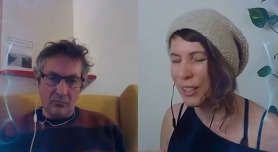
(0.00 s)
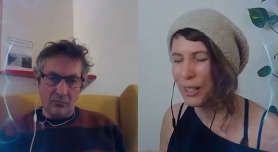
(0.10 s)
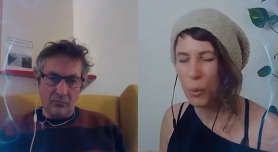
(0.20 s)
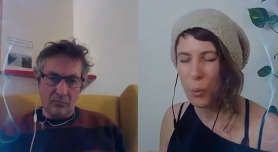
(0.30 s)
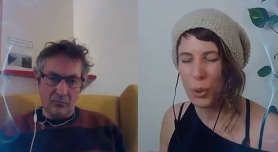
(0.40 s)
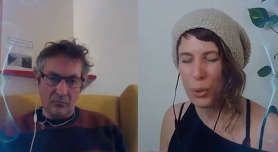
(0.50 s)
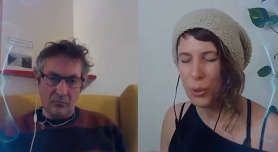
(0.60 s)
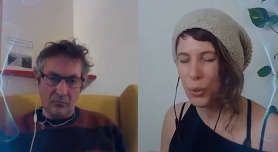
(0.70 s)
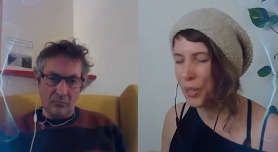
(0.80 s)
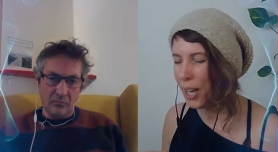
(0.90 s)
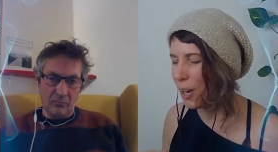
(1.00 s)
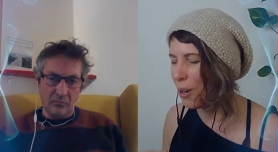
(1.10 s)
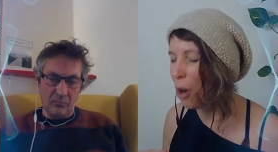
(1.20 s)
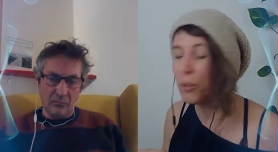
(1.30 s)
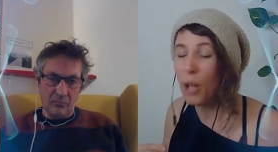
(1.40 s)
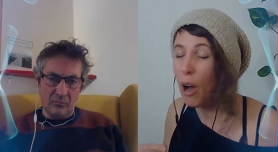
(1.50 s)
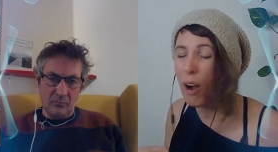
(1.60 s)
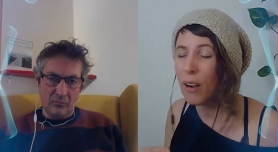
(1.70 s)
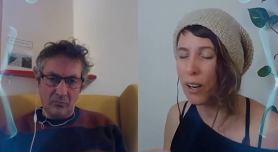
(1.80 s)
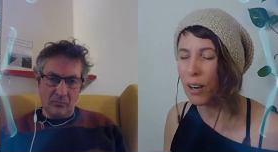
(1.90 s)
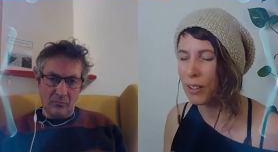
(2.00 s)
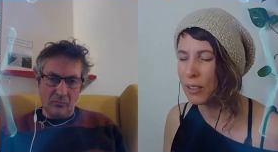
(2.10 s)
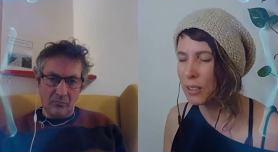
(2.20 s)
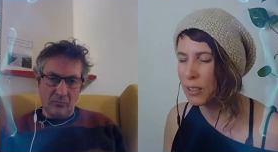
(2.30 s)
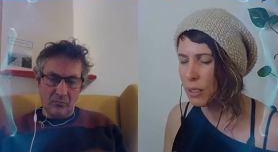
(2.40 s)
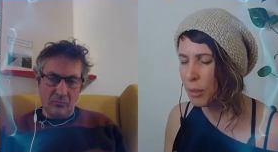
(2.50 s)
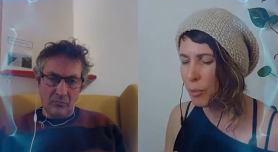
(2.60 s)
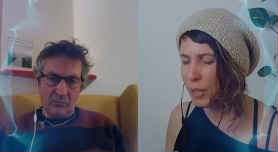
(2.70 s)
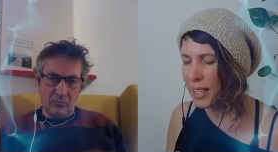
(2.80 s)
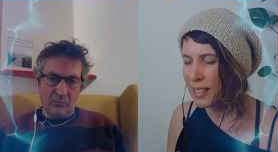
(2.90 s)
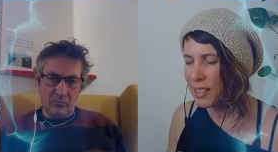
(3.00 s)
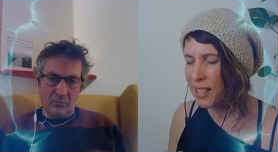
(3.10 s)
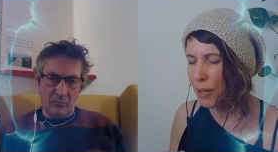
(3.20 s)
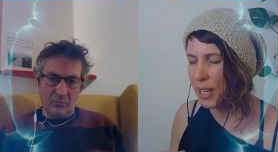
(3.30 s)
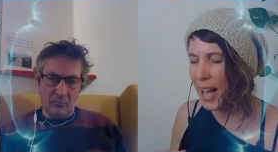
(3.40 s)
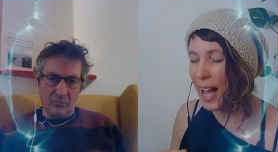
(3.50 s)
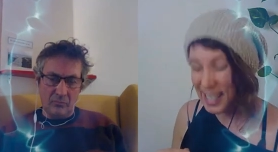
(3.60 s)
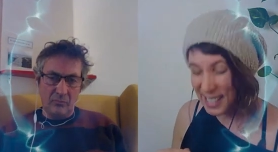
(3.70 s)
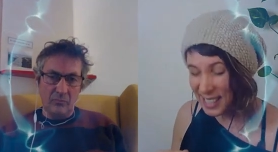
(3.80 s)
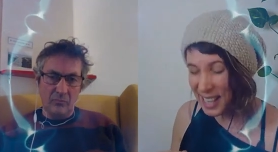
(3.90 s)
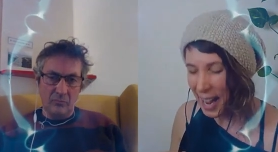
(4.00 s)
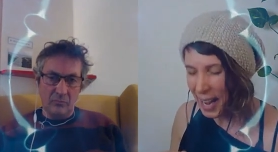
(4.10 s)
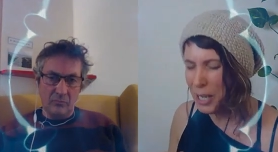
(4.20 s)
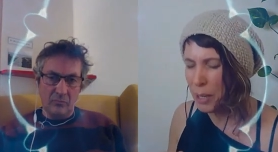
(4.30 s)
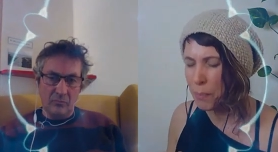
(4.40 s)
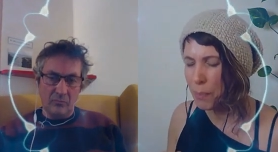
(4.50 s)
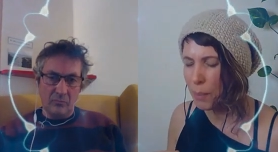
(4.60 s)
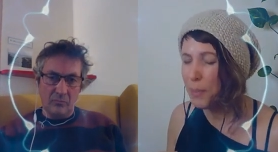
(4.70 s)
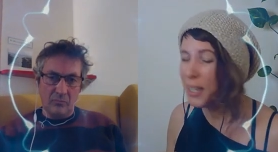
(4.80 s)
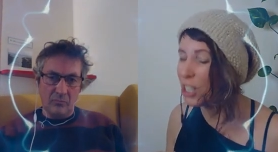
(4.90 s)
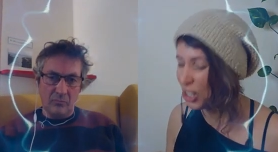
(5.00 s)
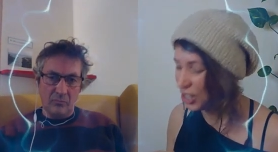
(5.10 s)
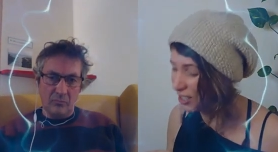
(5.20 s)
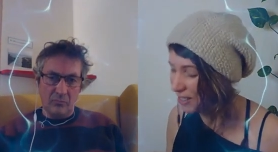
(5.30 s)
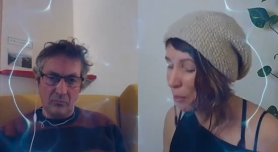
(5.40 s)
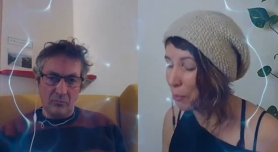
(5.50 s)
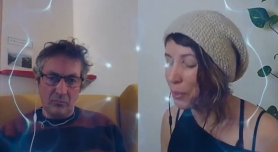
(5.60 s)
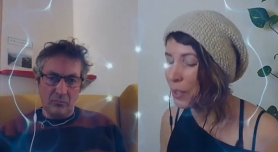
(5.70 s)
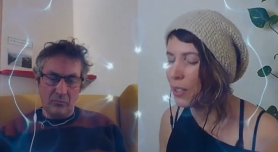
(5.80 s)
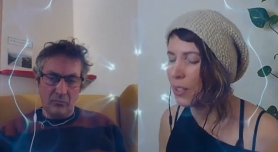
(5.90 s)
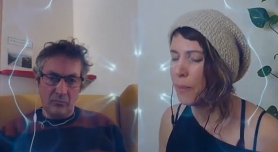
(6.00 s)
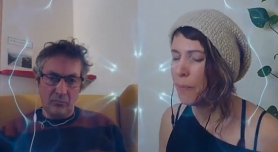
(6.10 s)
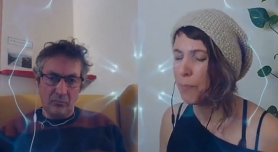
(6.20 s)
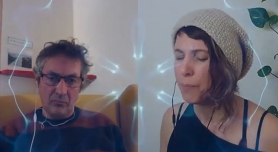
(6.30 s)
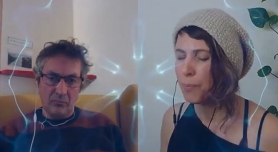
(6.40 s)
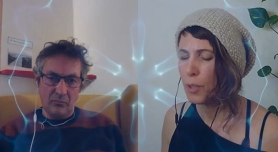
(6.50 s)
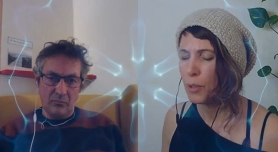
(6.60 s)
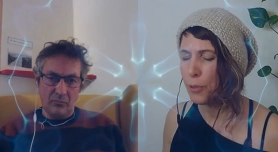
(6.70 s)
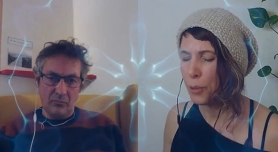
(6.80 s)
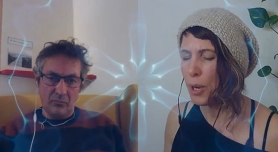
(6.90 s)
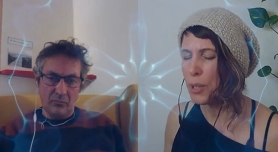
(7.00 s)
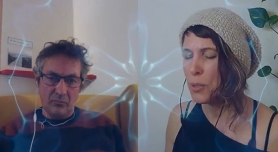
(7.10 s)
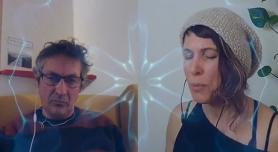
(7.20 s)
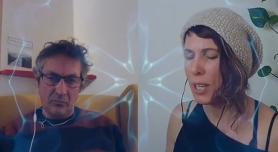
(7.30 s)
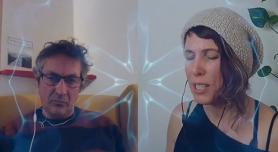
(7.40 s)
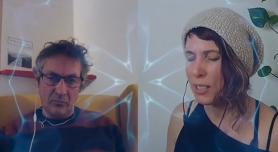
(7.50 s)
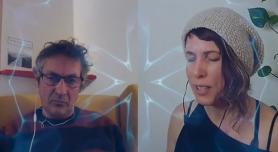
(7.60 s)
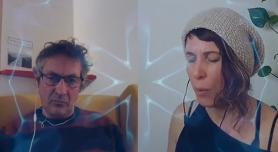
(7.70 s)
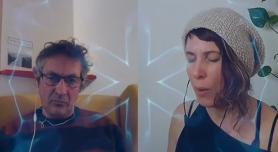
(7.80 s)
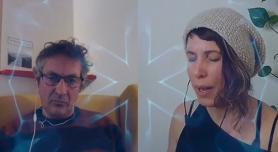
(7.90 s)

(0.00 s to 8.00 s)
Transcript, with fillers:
Speaker 1: will then no longer be necessary as a permission slip for us to meet in that way.